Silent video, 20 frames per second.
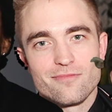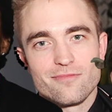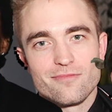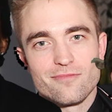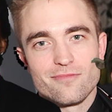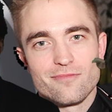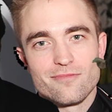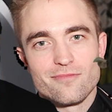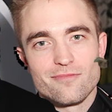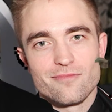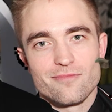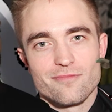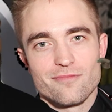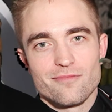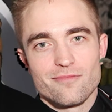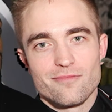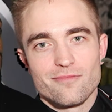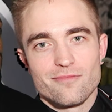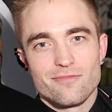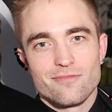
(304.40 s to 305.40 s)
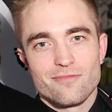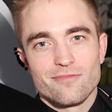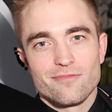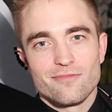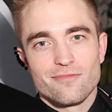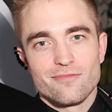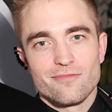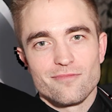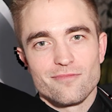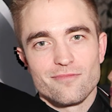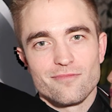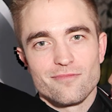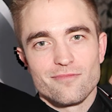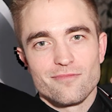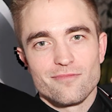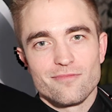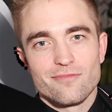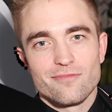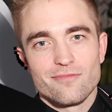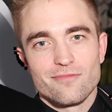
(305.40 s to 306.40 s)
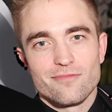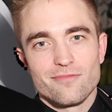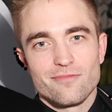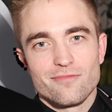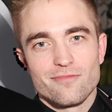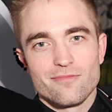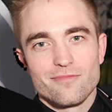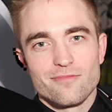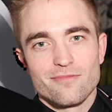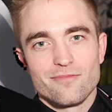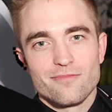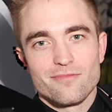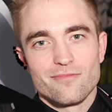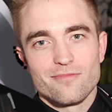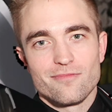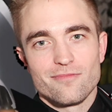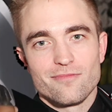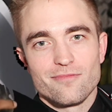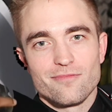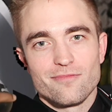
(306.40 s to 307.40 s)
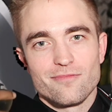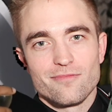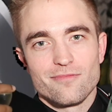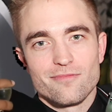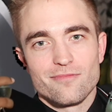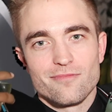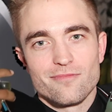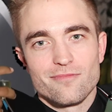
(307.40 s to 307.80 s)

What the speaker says: No words are spoken by the person on screen.